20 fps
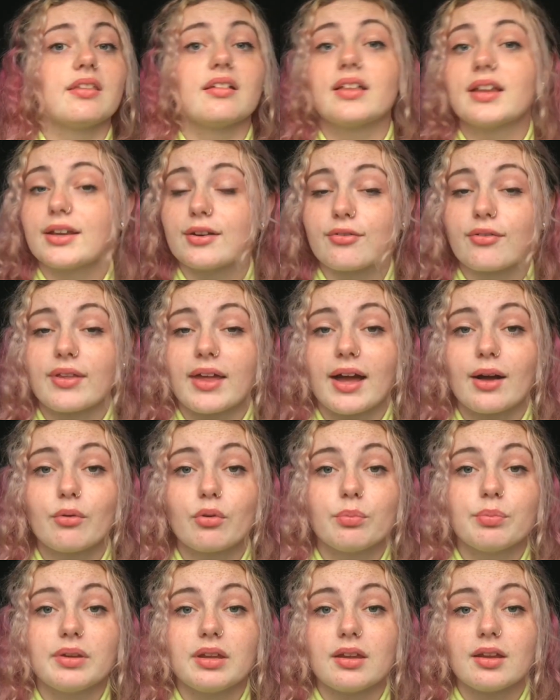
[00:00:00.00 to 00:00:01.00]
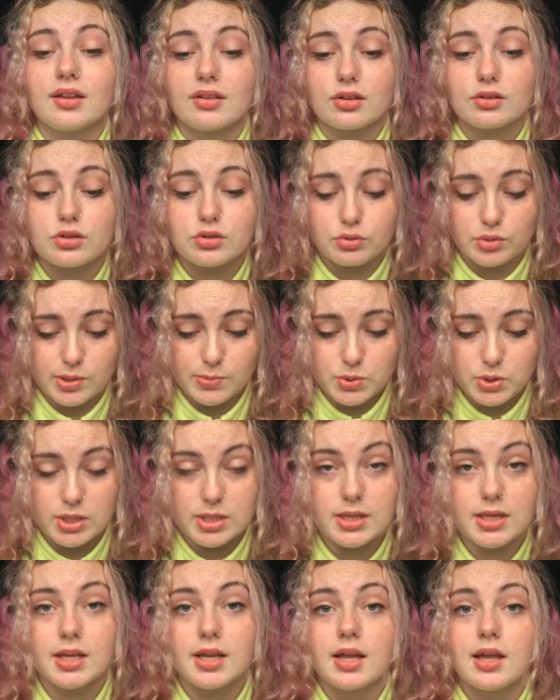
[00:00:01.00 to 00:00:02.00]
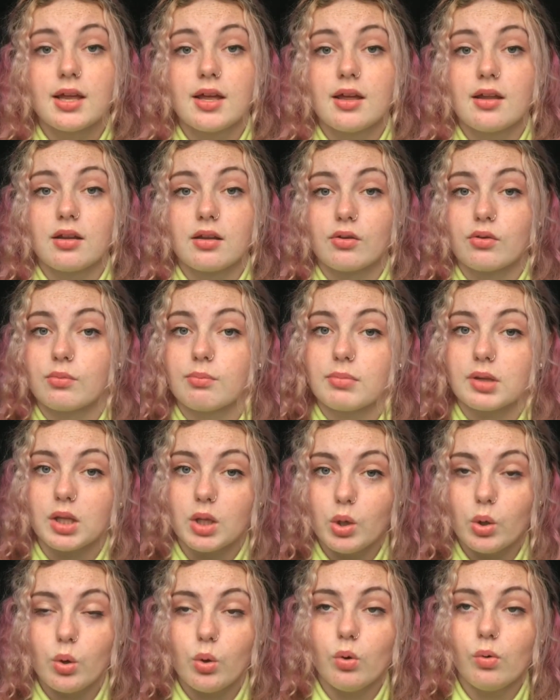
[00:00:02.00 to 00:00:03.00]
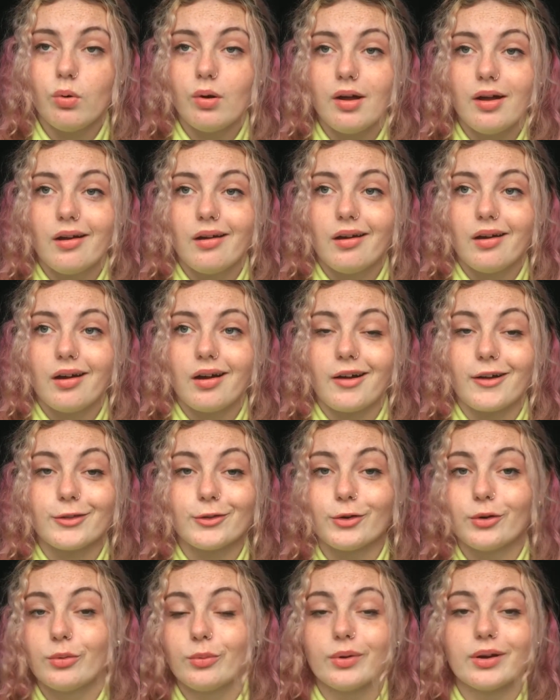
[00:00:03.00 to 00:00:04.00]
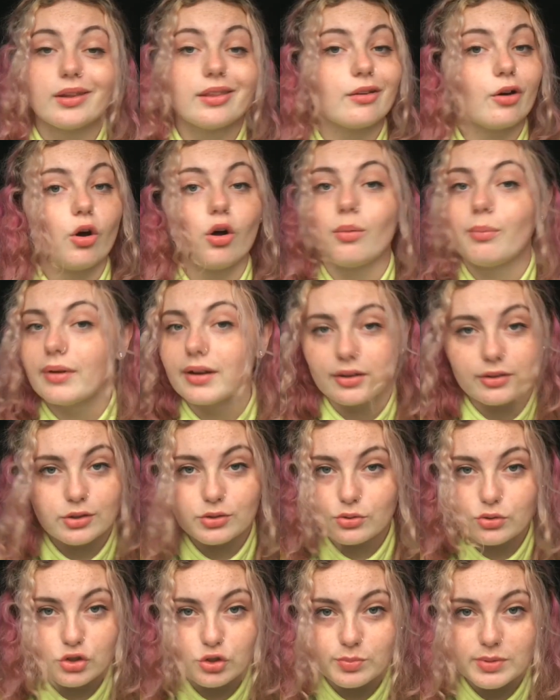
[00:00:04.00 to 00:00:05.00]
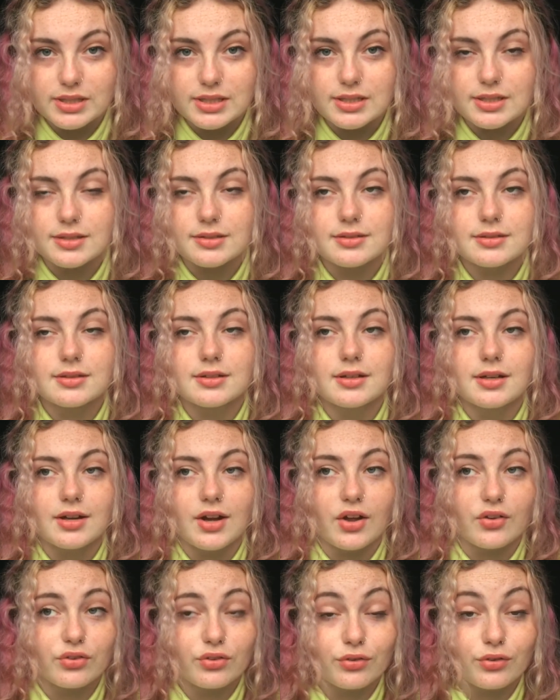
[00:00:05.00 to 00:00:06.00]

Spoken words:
The link for that will be in the description down below, along with all my other social medias and